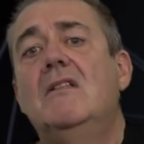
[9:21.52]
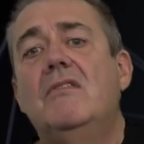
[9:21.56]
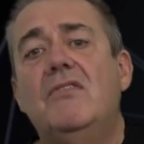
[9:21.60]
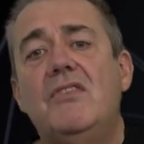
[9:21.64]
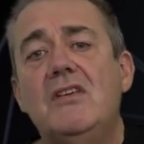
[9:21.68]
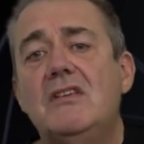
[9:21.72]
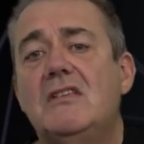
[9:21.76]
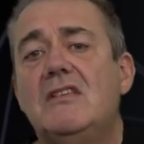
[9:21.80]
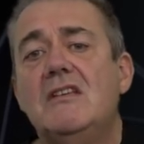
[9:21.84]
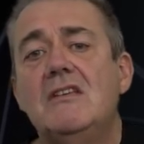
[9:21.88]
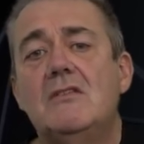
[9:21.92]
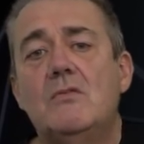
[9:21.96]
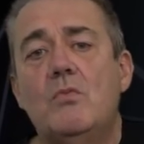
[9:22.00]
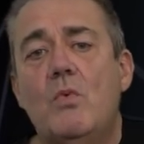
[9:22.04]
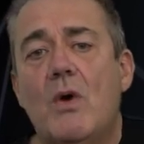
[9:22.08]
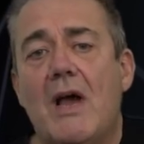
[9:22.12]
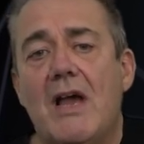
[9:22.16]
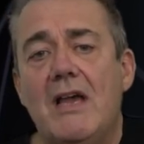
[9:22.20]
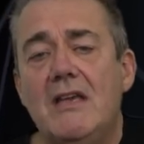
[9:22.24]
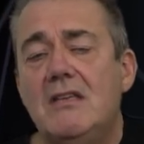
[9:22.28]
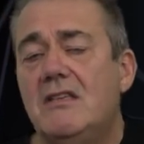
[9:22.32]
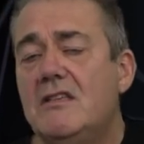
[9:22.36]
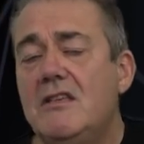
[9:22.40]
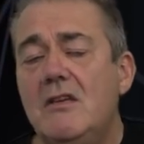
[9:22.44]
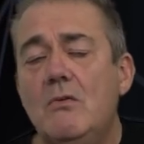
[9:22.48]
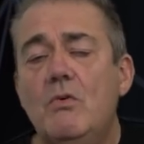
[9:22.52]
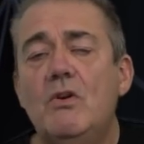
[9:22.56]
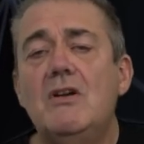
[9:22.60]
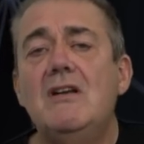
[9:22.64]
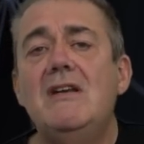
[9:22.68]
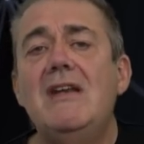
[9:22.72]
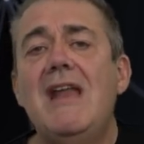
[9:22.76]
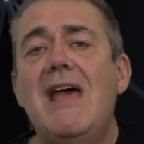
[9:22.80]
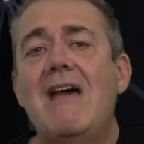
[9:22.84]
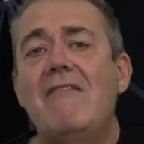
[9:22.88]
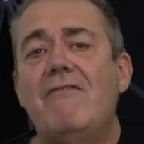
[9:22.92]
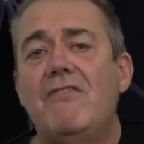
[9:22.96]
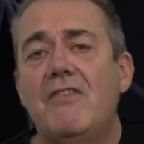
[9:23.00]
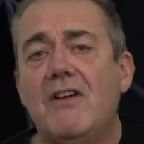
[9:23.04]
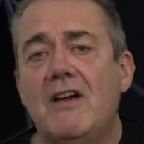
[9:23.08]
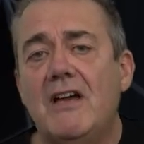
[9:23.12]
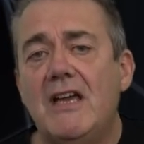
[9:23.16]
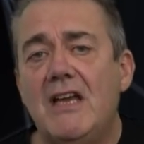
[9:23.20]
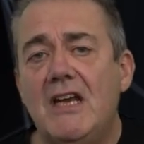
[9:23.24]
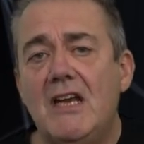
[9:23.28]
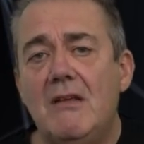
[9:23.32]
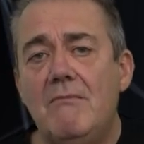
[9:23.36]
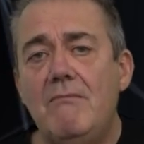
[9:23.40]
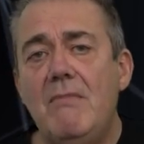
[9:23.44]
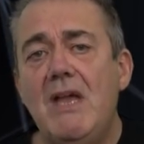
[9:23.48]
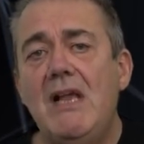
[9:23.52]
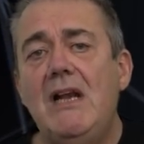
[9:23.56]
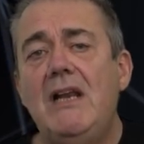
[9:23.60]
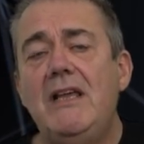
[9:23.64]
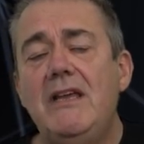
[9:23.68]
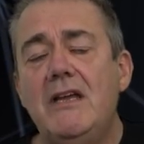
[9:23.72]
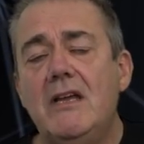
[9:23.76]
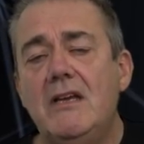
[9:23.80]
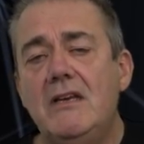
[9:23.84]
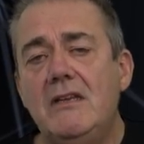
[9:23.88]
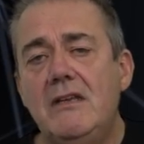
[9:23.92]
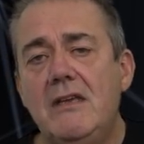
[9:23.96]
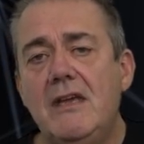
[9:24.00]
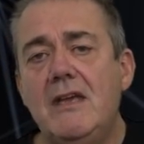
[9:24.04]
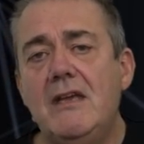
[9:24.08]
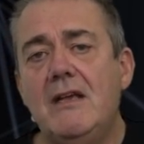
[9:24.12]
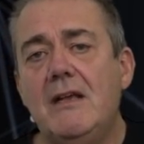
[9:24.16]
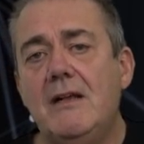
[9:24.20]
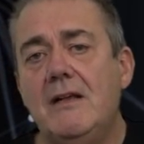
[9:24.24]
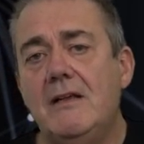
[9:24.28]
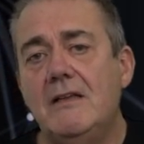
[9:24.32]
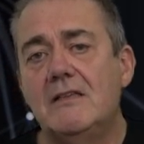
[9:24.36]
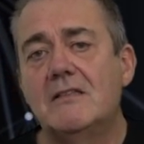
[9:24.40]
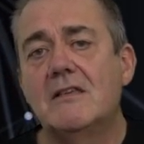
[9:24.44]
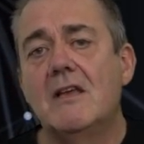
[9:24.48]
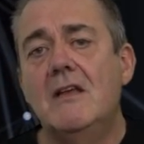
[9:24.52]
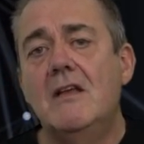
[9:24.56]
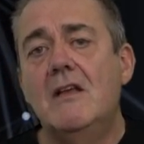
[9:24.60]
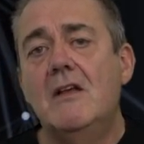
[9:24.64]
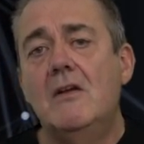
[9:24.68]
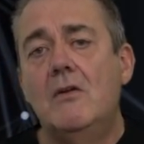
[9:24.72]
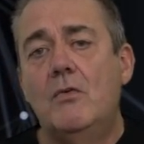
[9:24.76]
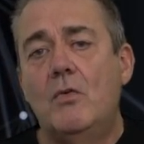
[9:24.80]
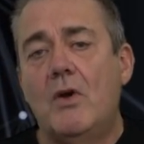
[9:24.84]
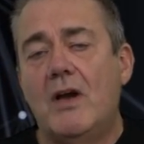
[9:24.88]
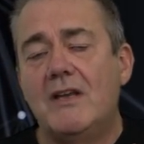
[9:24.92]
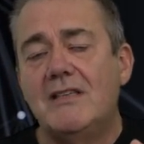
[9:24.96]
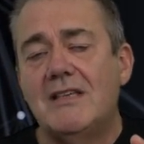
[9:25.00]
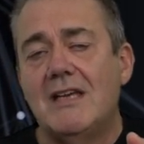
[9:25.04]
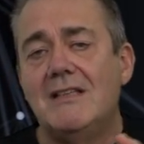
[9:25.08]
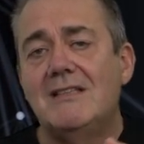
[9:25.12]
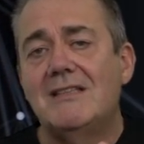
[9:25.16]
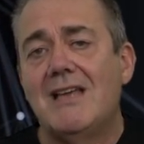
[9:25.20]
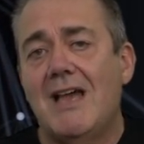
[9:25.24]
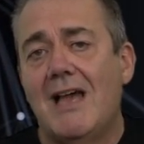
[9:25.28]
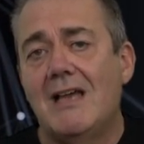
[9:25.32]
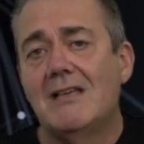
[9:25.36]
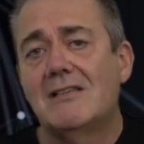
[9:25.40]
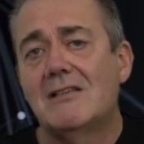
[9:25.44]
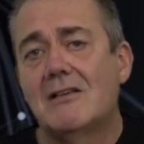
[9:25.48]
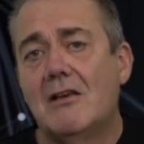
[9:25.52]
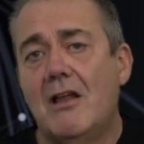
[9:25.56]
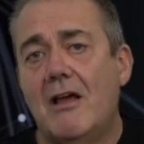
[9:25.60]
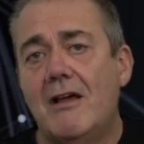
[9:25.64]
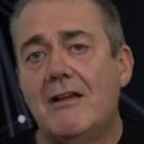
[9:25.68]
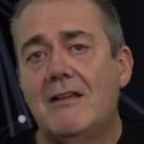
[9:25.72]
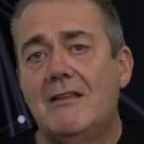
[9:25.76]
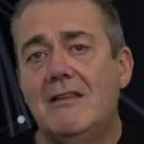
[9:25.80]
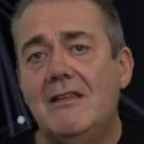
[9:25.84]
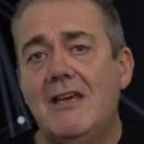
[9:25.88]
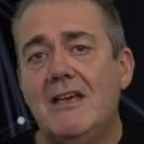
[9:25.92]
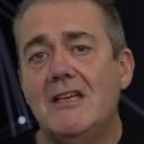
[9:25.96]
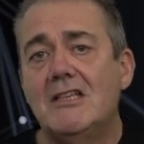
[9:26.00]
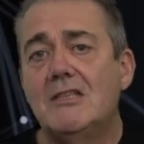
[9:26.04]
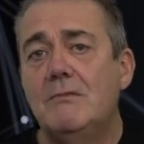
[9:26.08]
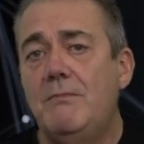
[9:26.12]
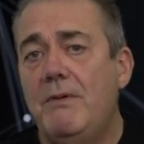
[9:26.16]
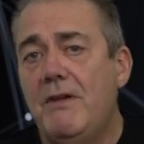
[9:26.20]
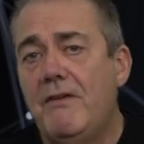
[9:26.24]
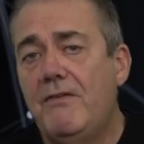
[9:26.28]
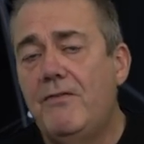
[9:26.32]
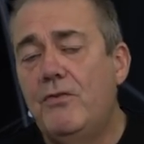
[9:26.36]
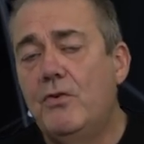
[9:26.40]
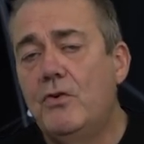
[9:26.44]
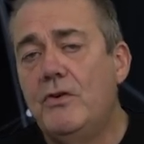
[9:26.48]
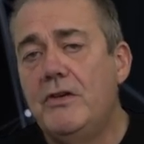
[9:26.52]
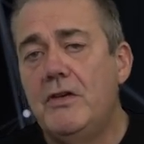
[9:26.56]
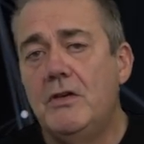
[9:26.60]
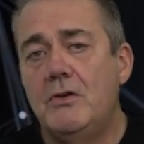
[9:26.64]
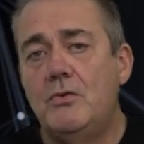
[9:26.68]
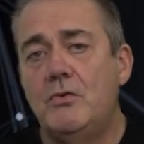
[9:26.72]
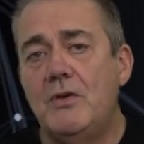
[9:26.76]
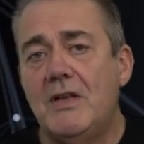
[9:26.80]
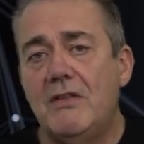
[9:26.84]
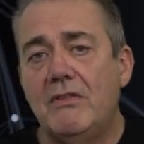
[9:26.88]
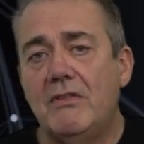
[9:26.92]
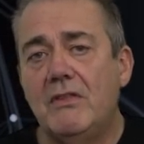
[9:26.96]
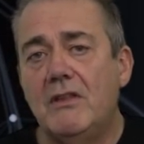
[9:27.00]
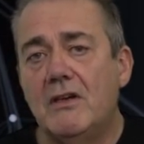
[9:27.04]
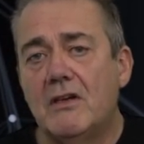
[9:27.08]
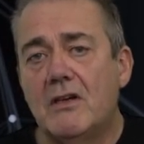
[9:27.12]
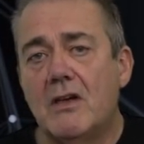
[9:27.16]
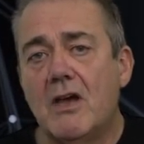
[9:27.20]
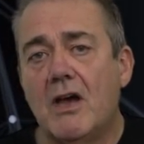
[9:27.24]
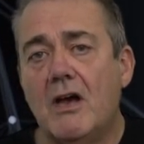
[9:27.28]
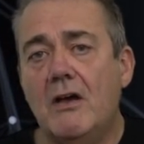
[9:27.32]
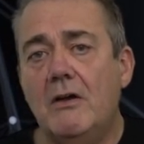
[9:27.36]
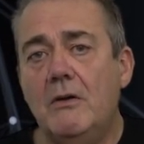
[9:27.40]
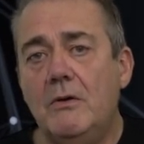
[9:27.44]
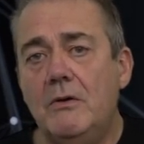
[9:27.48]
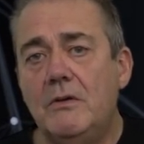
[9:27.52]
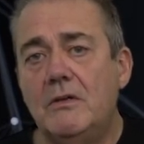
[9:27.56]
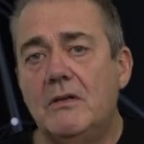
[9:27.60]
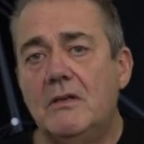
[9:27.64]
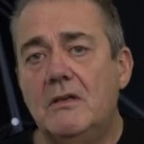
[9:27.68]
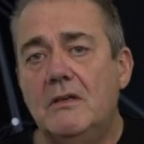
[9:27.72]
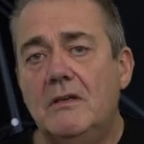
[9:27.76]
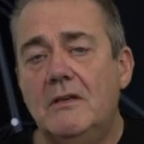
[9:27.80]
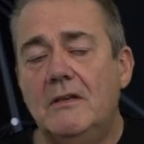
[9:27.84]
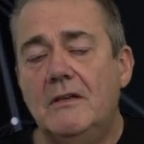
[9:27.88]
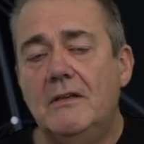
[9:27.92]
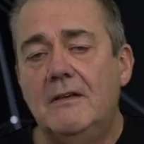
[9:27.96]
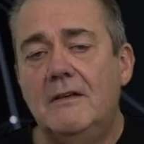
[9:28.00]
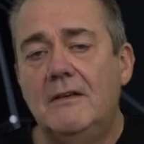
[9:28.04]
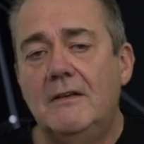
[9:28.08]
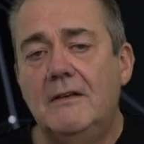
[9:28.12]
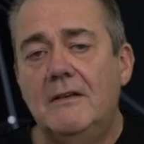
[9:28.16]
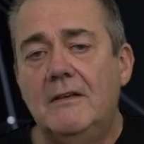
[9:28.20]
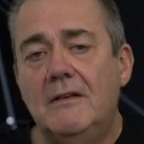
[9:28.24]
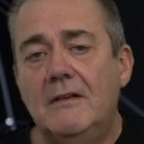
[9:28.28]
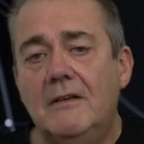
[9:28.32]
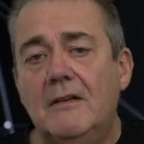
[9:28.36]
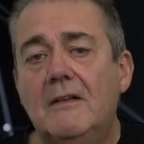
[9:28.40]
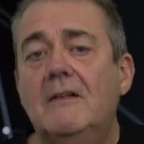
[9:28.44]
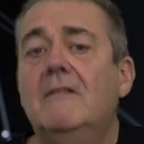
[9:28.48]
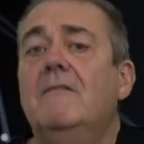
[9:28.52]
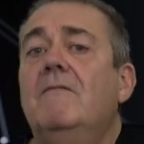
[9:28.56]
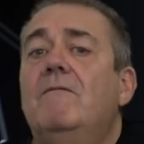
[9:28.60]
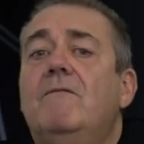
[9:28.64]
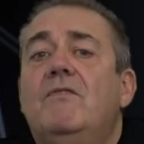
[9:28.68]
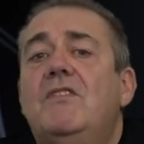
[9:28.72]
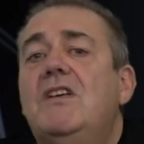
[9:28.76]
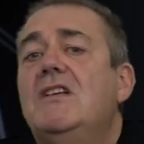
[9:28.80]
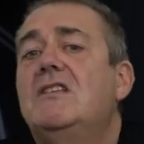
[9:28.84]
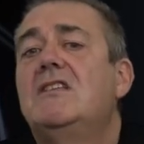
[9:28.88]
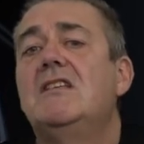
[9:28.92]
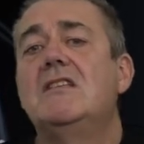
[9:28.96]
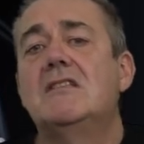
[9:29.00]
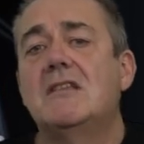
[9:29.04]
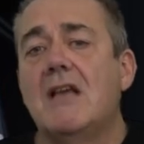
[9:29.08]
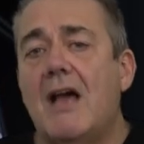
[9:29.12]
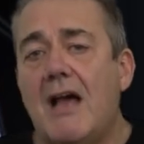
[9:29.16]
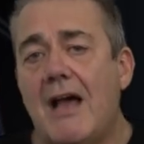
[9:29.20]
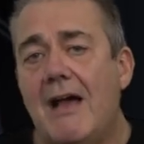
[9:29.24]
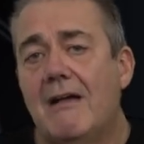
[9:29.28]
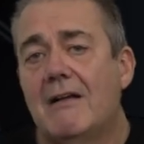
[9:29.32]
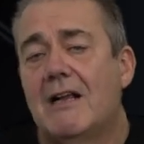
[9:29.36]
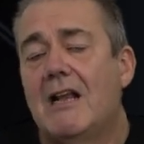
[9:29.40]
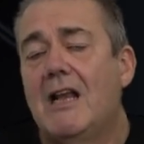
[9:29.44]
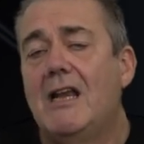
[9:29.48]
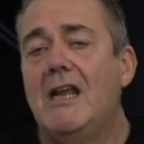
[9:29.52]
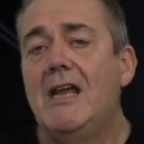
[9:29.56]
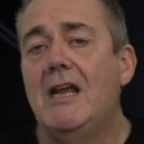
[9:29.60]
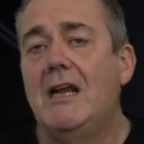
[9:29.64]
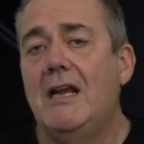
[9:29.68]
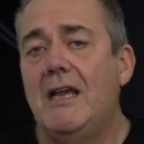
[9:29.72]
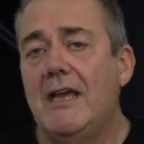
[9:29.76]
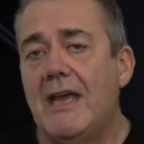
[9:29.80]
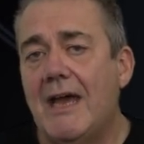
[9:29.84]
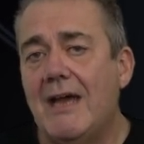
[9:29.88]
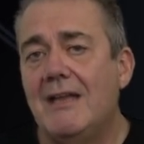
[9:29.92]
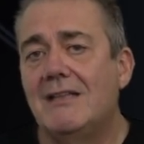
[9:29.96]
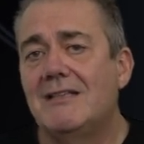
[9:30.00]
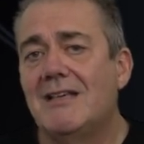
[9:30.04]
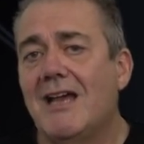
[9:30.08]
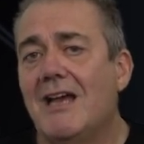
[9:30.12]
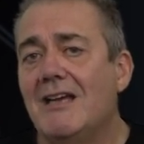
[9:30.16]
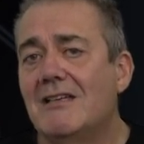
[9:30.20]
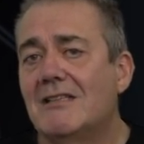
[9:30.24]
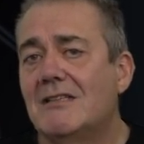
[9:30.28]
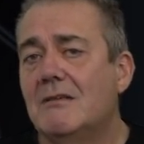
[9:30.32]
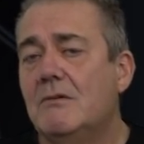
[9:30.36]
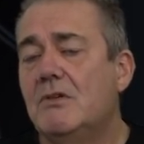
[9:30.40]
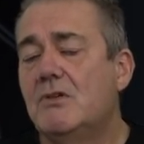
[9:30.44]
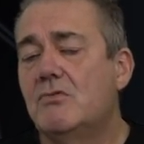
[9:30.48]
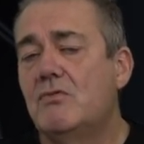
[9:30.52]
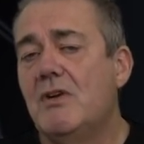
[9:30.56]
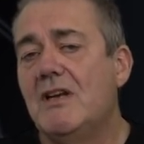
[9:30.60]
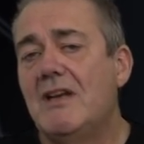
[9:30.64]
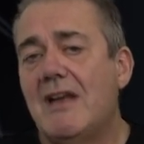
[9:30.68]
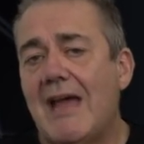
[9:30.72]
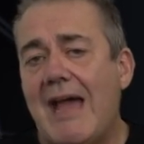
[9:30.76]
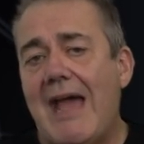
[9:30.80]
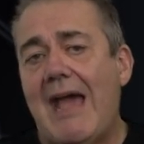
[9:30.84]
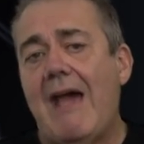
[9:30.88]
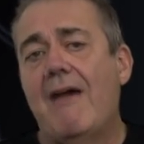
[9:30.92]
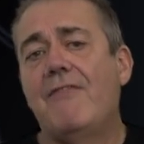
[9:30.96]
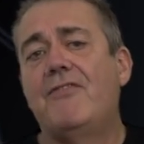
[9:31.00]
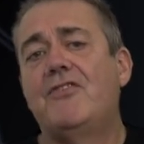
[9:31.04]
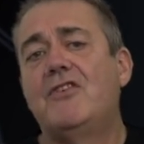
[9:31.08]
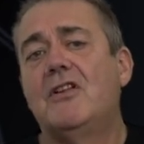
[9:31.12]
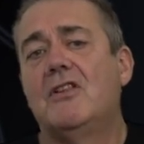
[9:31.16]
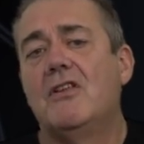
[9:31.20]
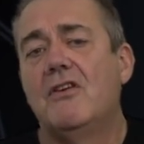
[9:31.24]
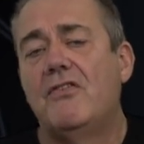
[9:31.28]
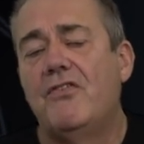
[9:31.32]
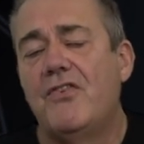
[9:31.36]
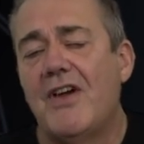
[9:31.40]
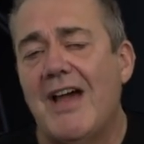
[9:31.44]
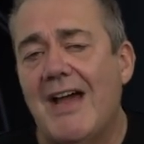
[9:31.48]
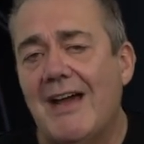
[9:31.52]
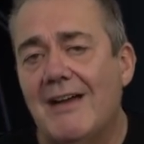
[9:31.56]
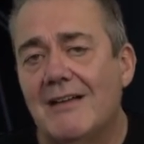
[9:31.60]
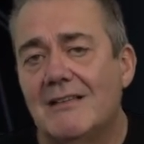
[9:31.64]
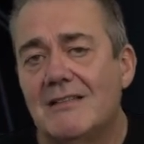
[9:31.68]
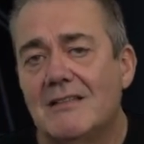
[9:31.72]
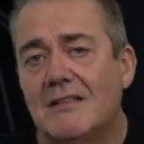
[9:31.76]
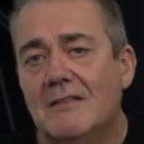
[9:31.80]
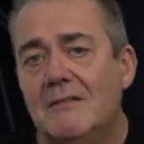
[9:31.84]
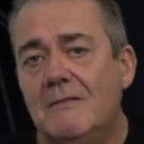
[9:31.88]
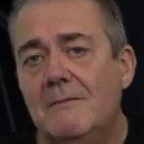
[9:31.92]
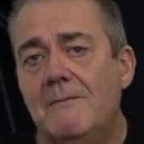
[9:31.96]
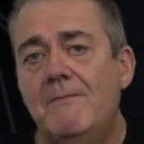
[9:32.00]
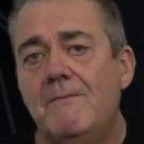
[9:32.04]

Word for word: This is waste. You would never in a million years write a test like this before you'd written the code. This is clearly a test that was written after the fact.